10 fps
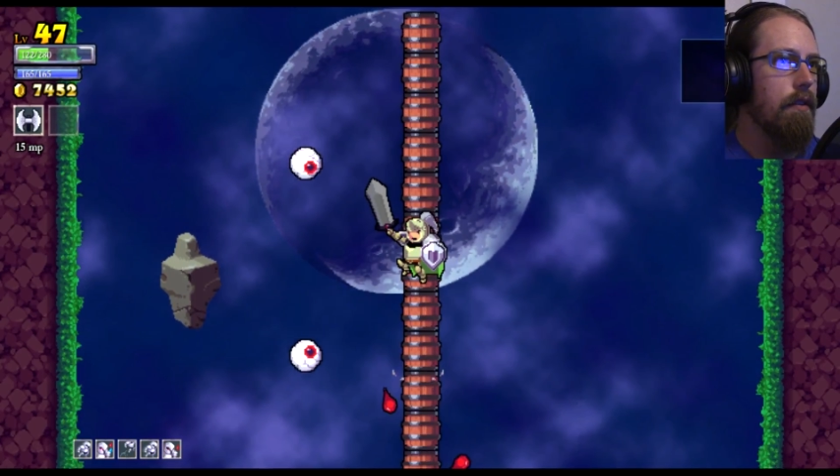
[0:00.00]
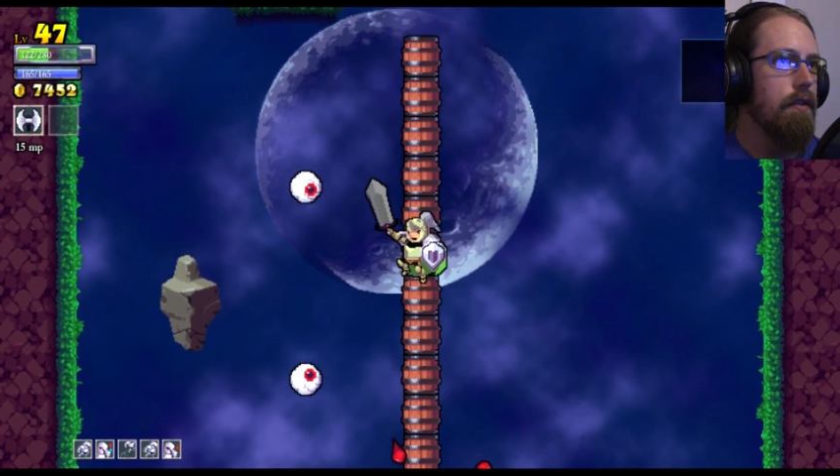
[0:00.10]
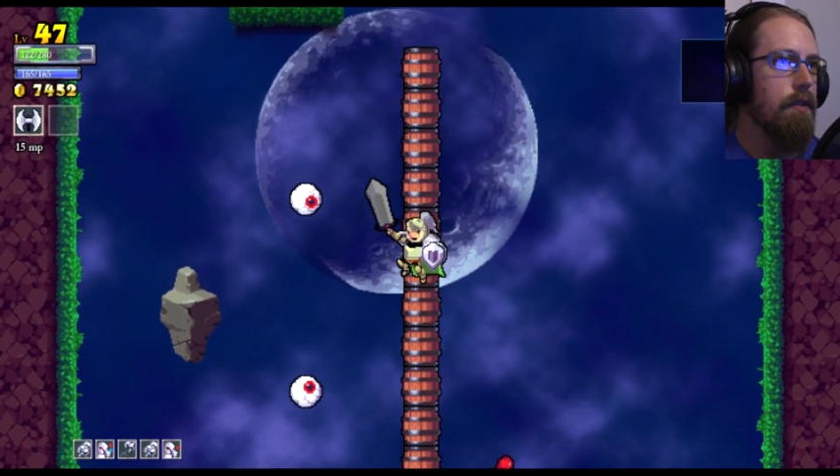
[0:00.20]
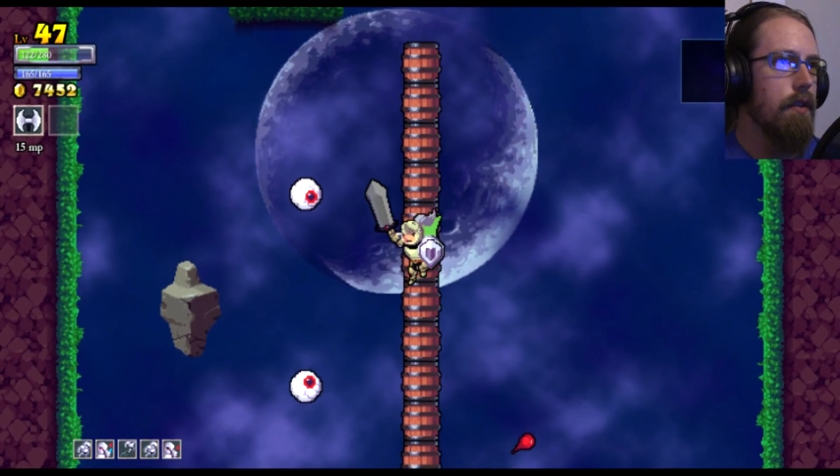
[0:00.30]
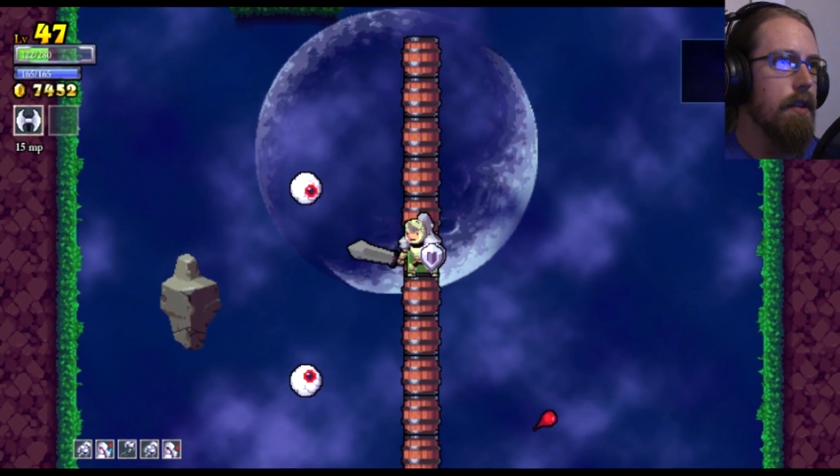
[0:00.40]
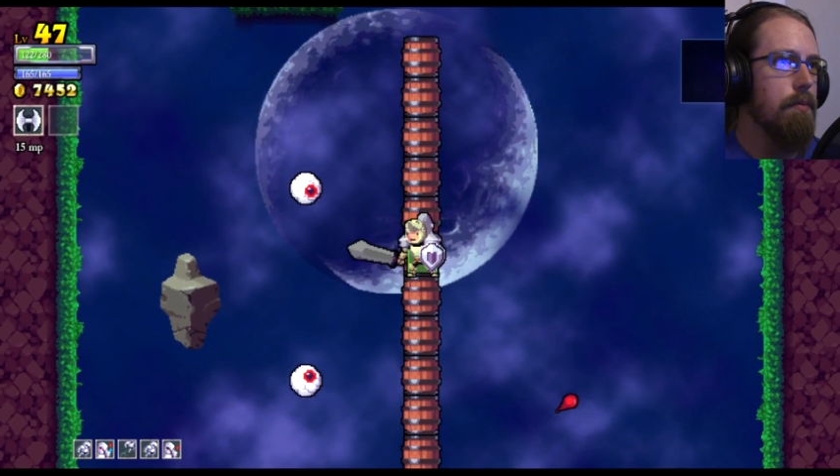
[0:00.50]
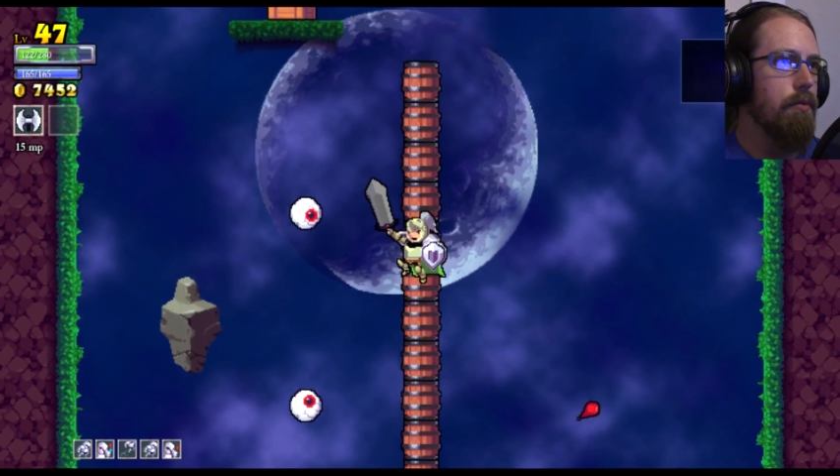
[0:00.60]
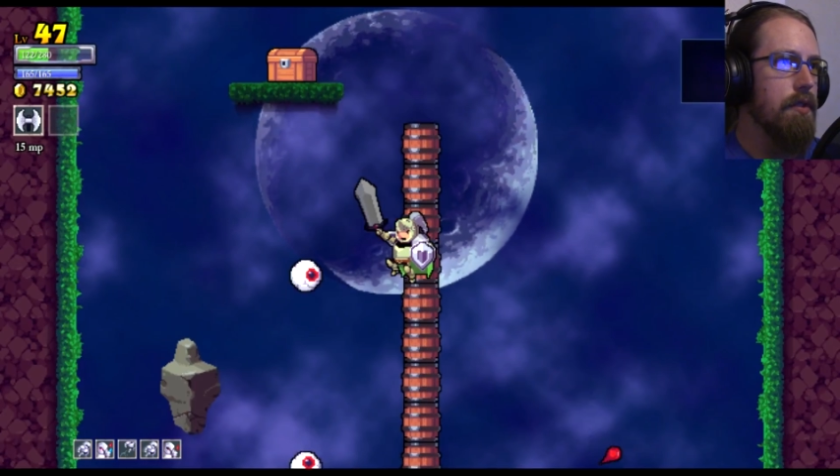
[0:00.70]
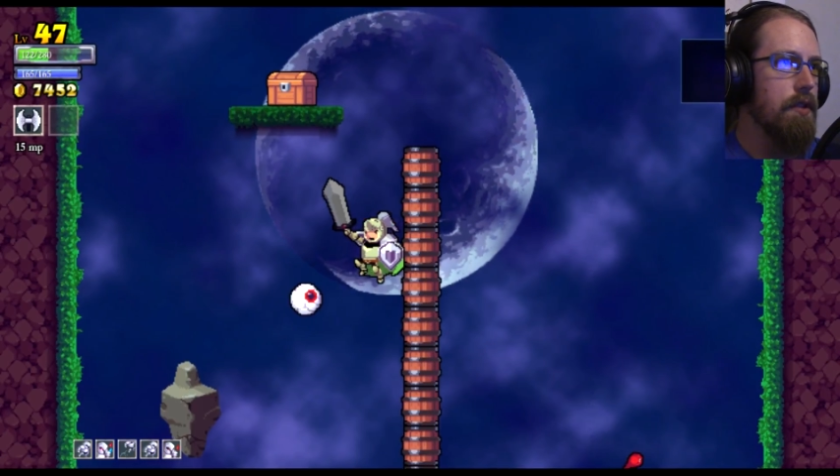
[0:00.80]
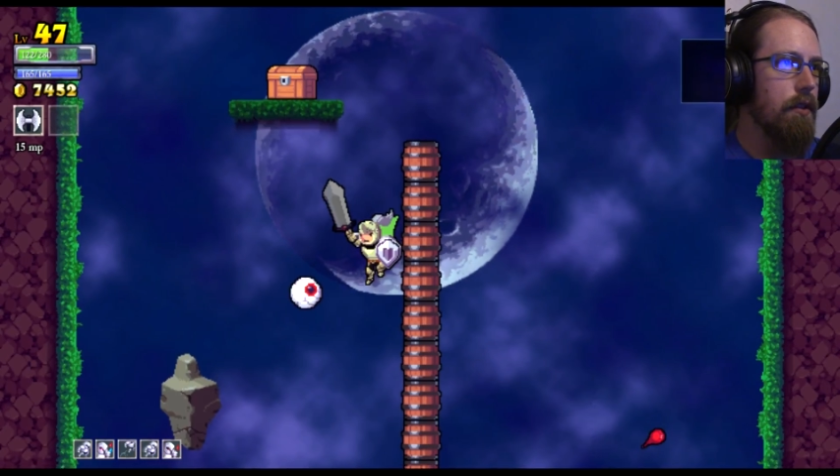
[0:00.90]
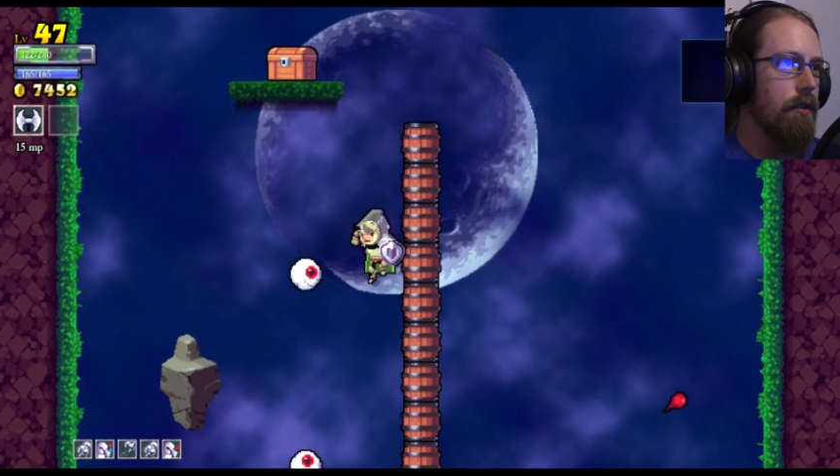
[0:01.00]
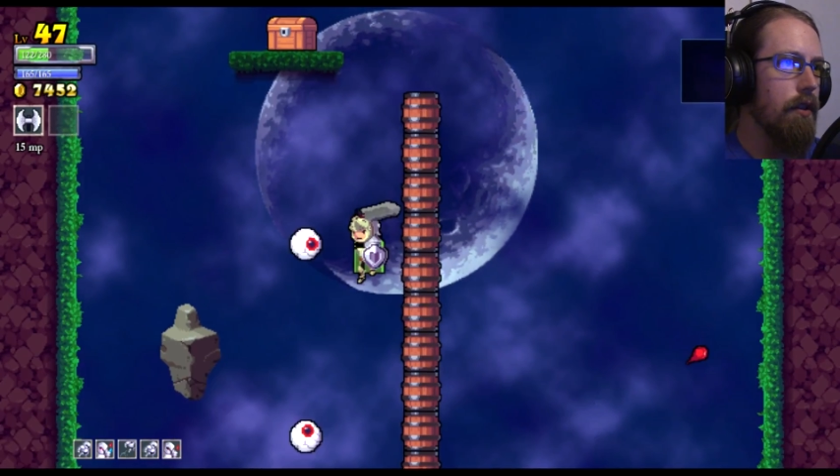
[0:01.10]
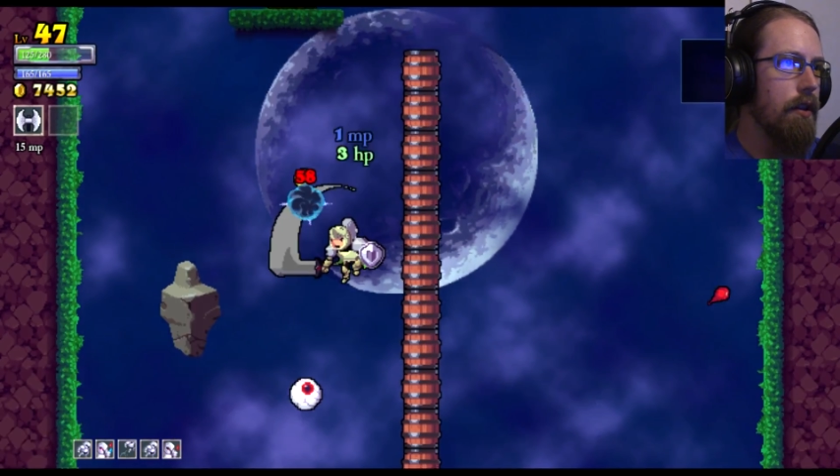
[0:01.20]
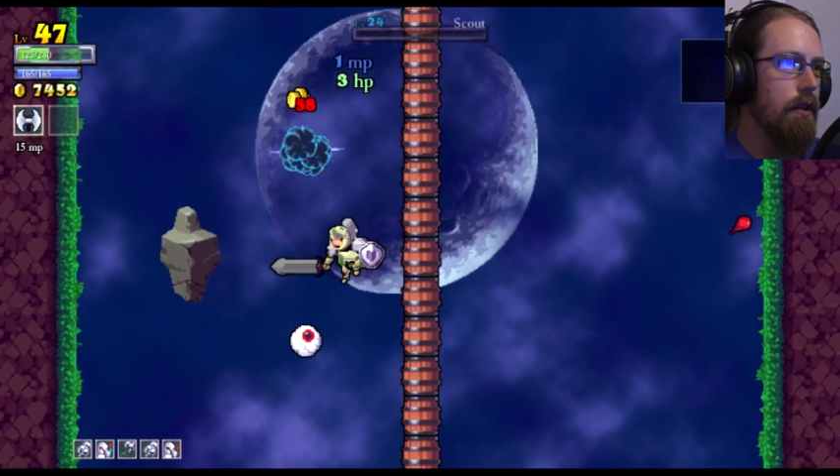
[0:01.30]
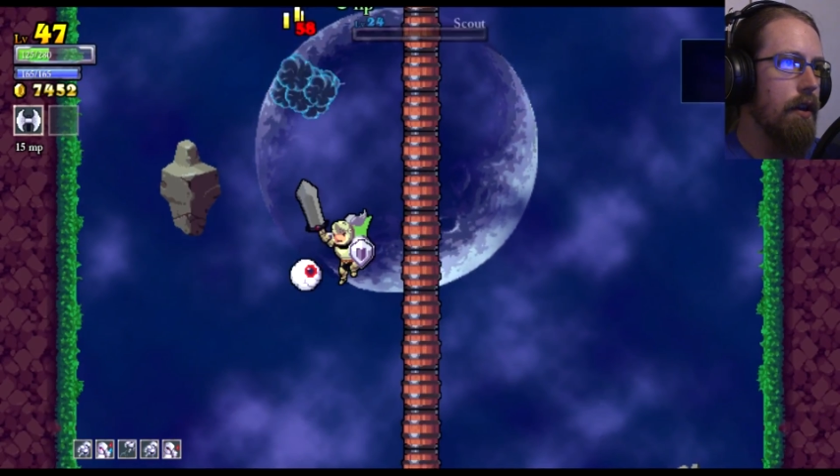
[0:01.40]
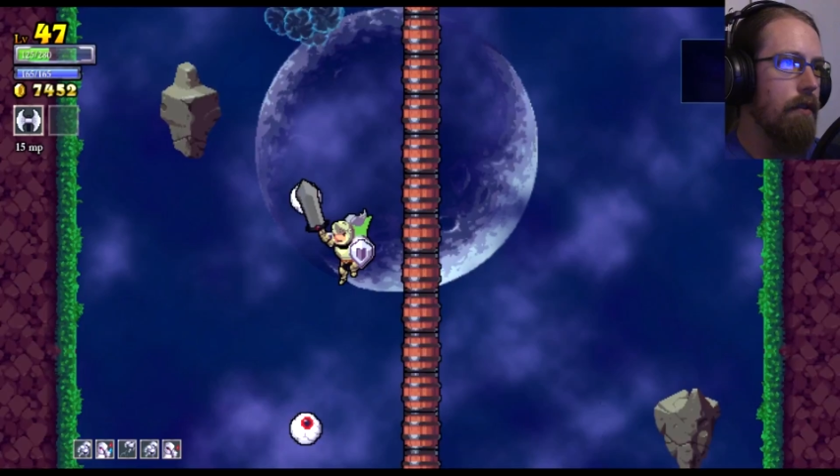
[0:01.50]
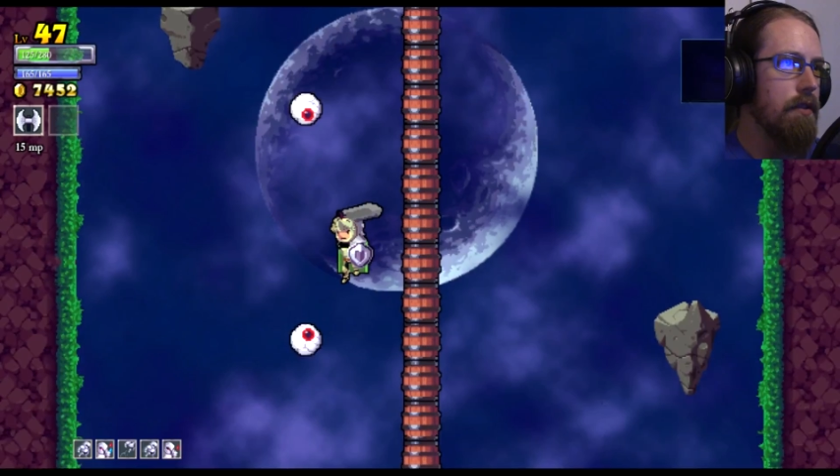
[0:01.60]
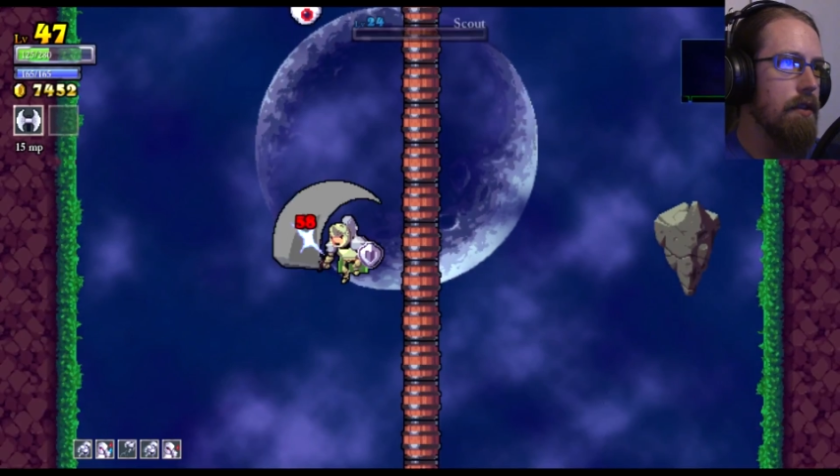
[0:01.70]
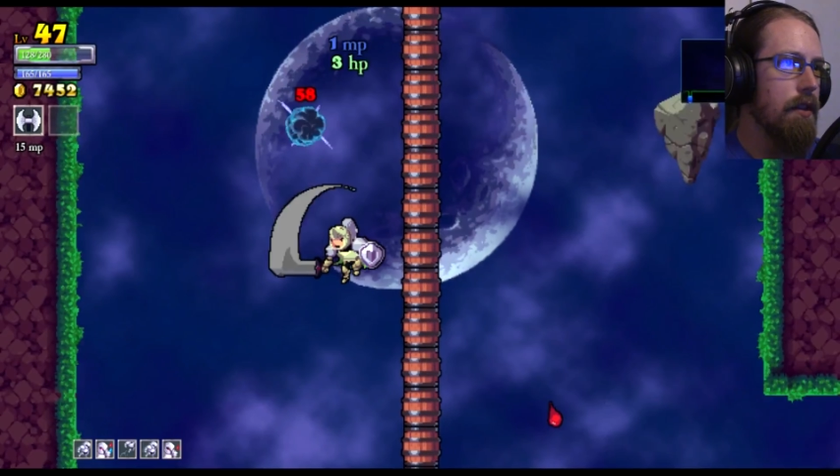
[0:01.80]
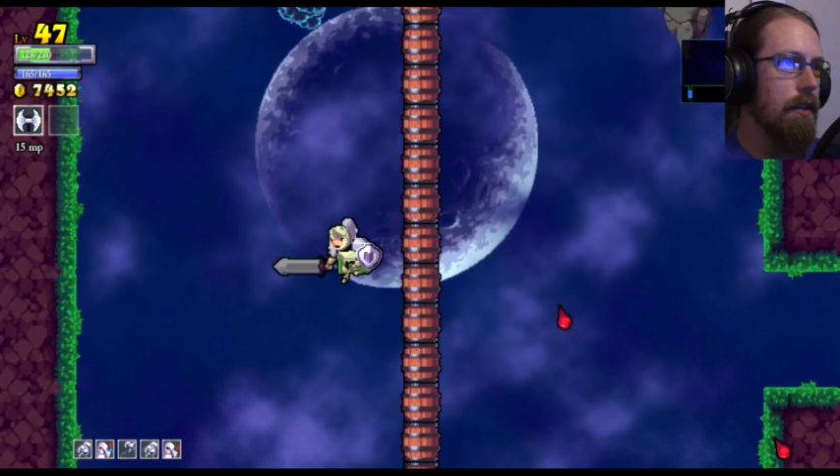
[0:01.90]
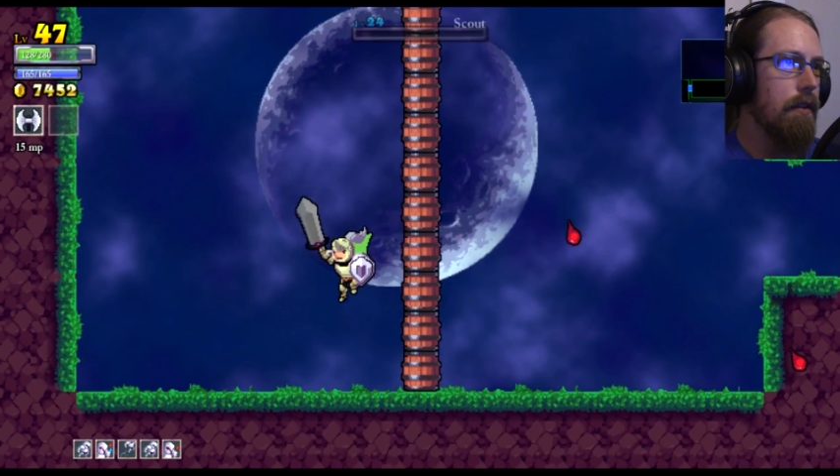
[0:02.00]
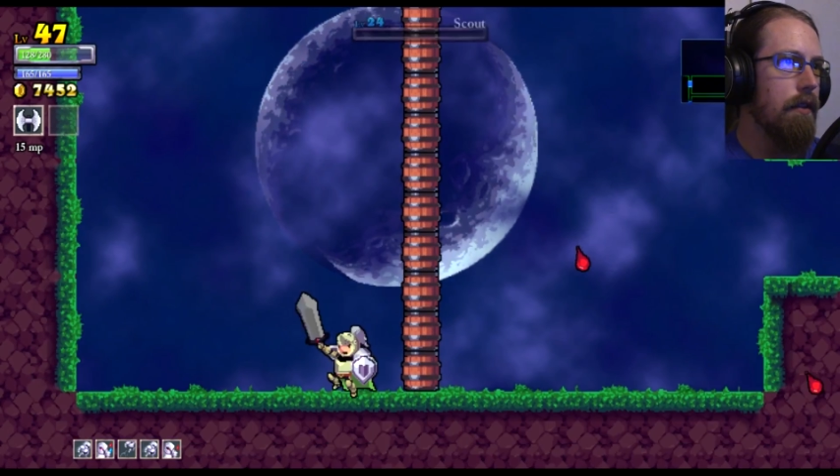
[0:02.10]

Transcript: So that's pretty Zelda-like, I would say.